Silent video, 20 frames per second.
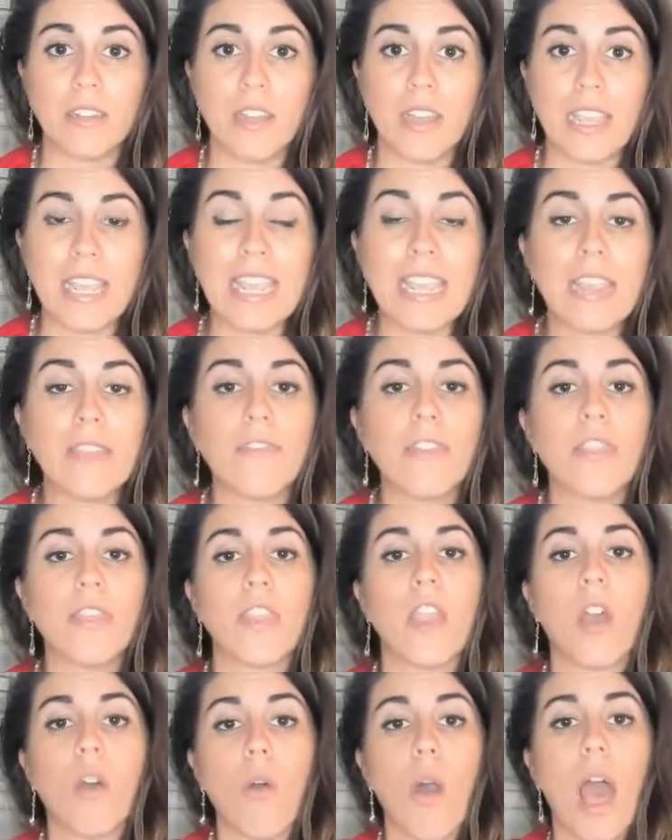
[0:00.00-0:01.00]
Even
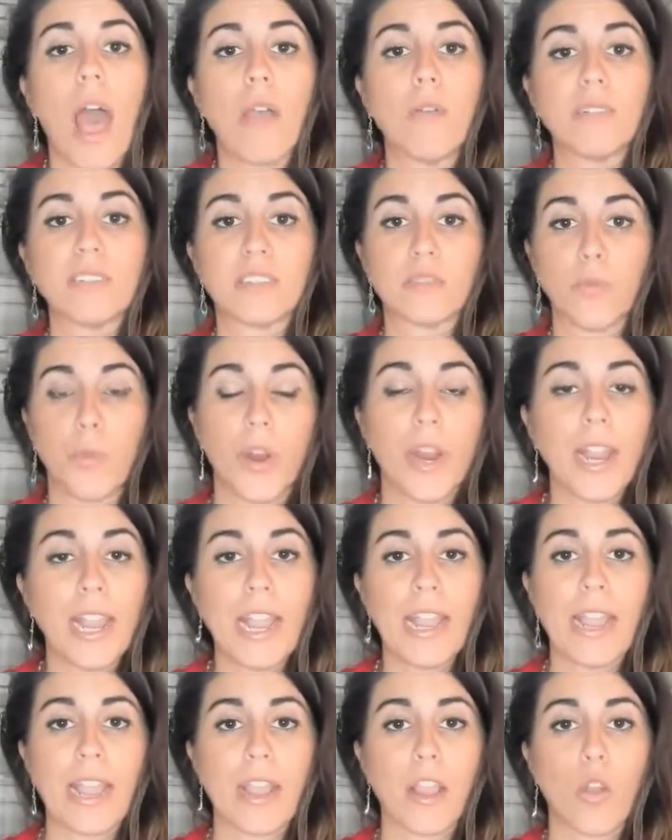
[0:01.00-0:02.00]
though I was working
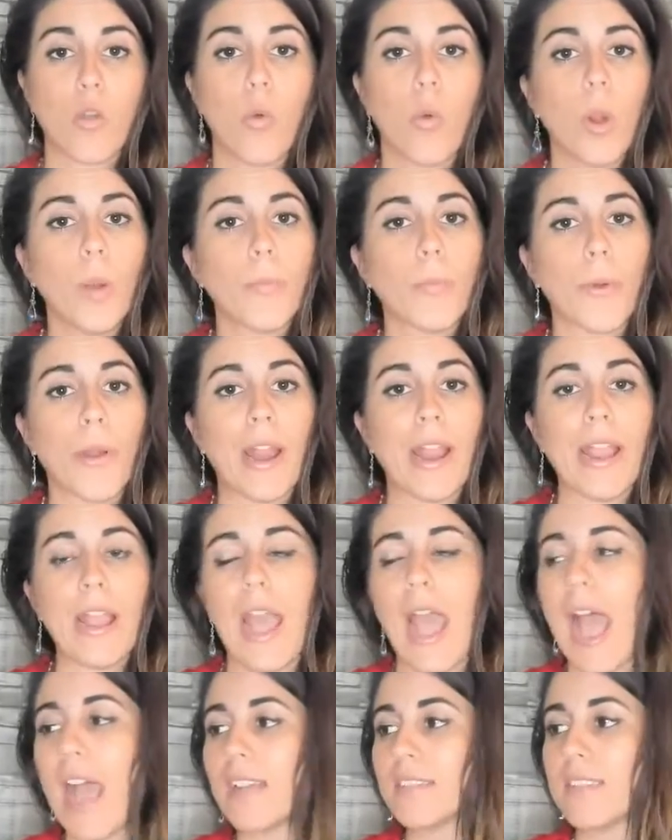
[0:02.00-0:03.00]
in corporate,
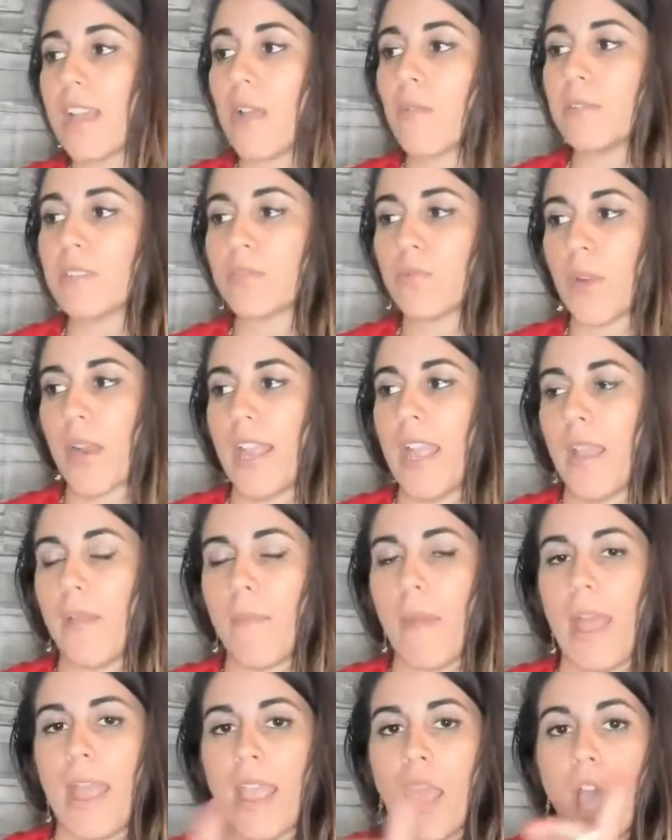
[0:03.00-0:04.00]
as I was working
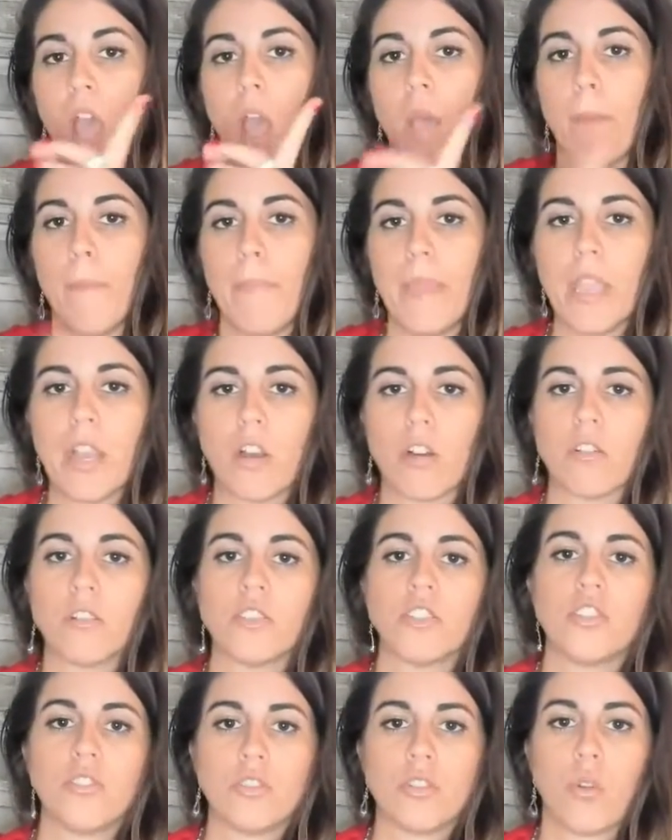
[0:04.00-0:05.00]
my bigger
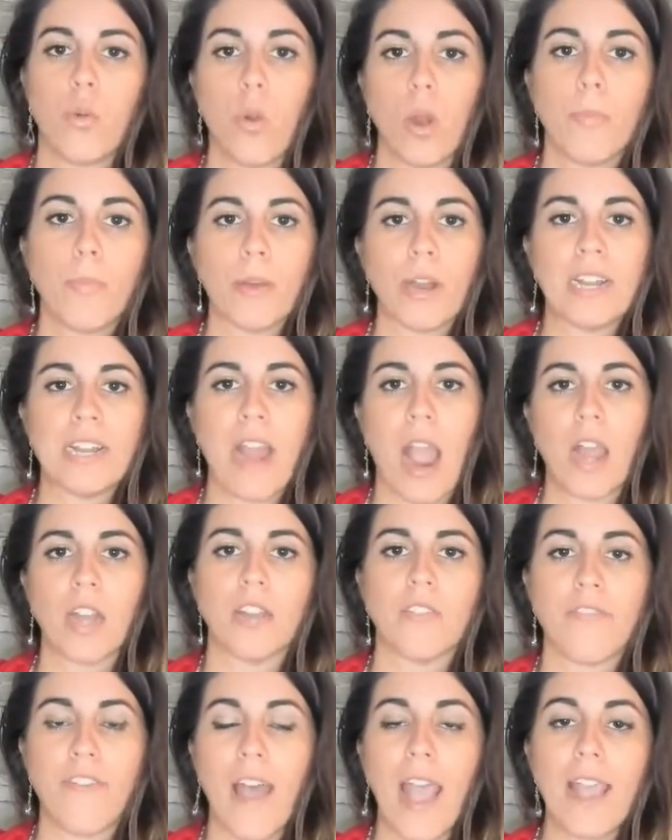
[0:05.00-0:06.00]
corporate
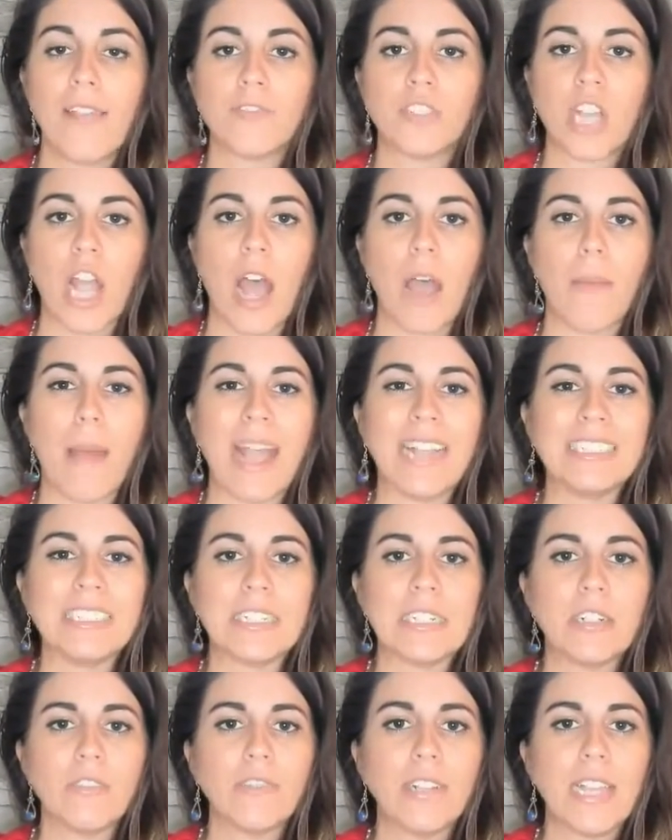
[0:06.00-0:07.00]
9-to-5 job, I
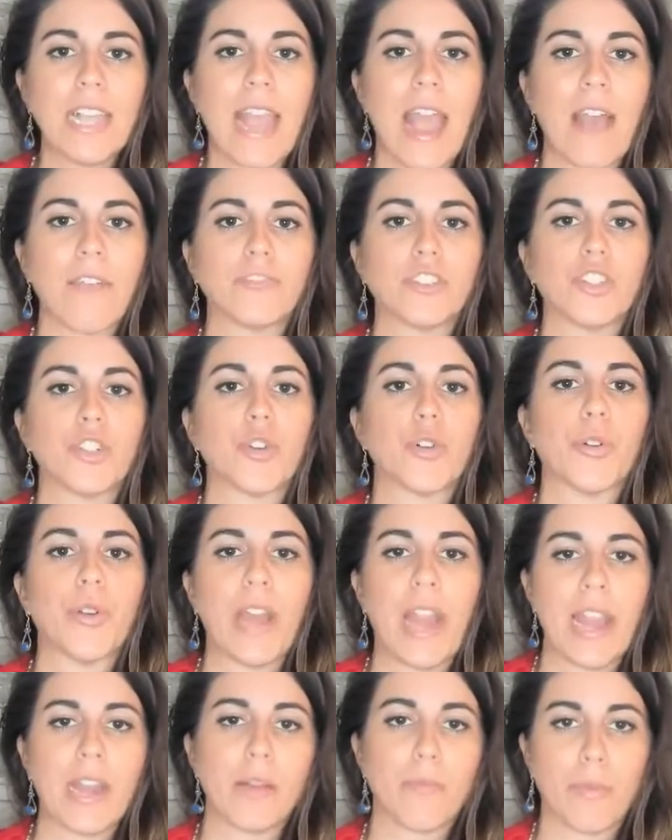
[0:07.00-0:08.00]
didn't really have to
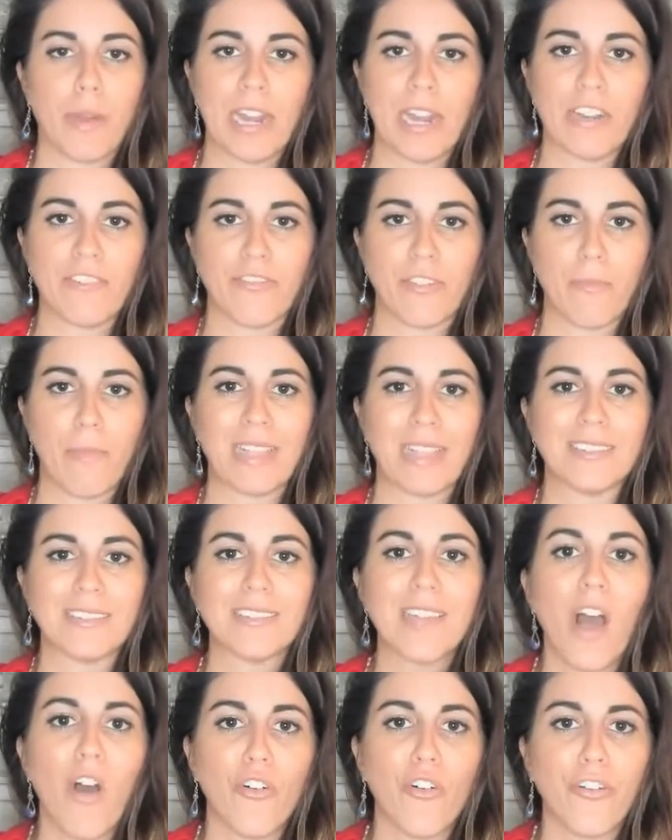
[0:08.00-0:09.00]
create a brand for
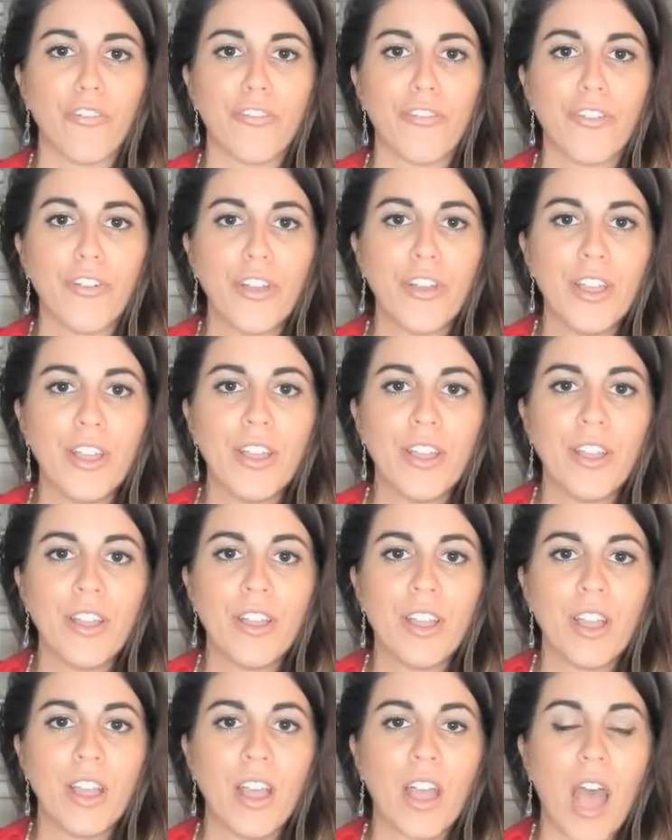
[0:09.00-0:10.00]
myself.
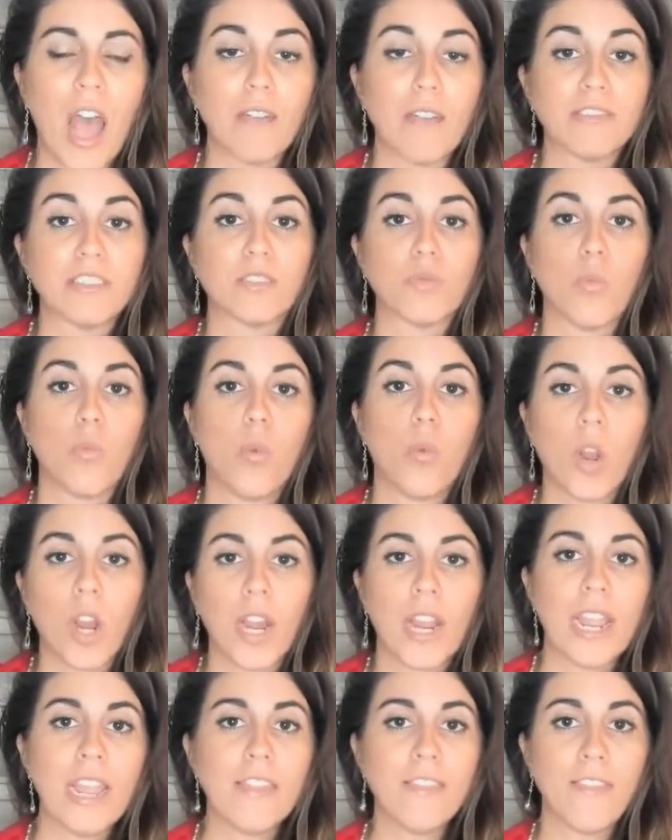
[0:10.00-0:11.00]
I was
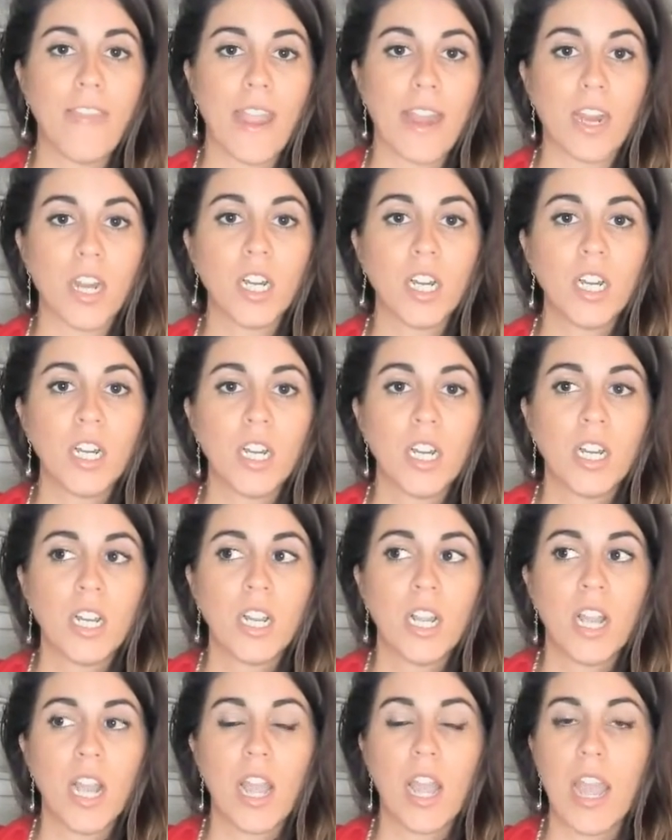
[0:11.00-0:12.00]
working there,
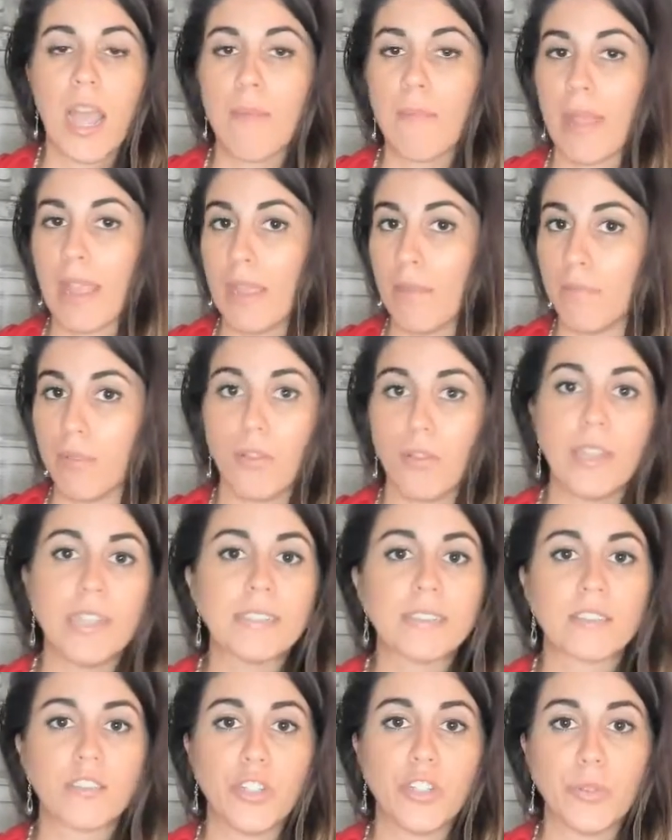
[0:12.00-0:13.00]
and my
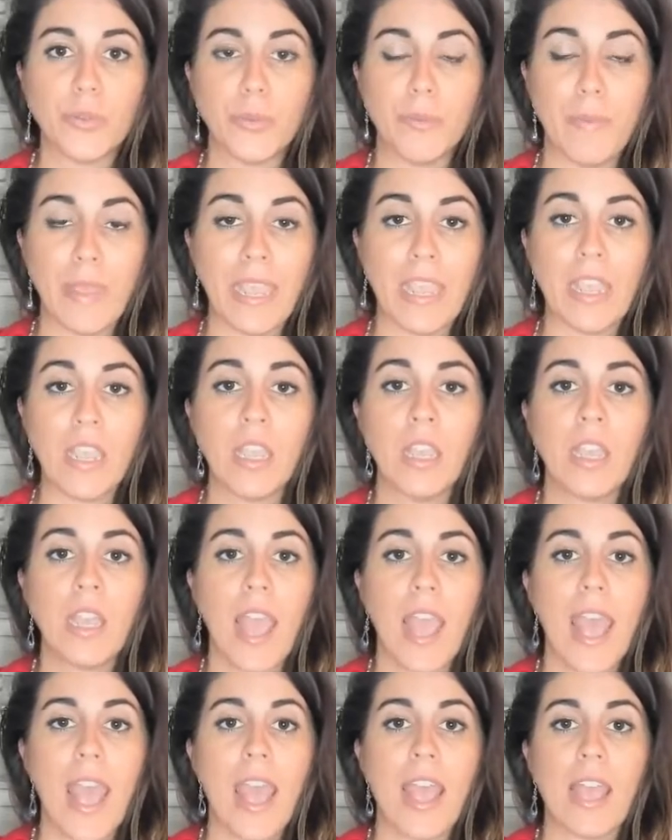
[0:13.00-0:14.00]
employees knew me,
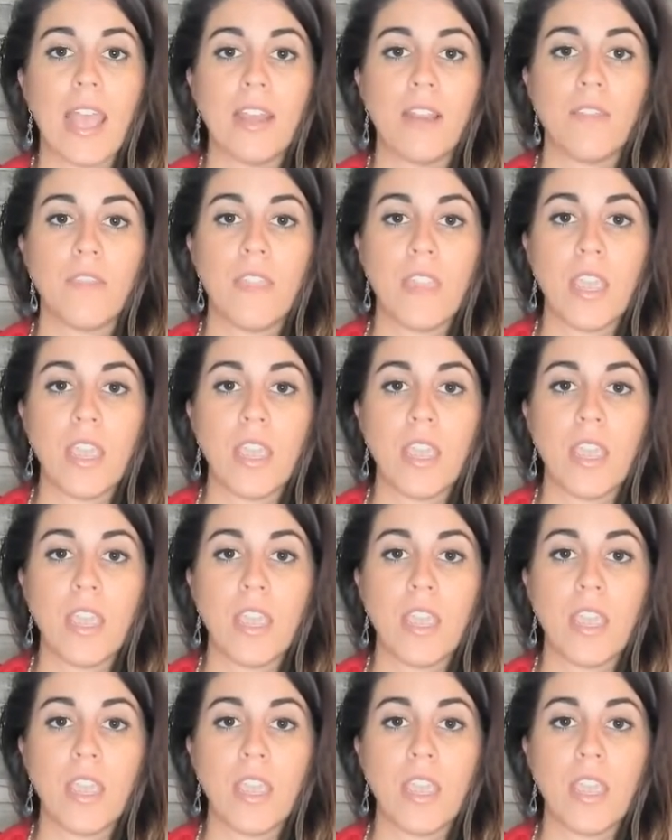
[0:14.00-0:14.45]
and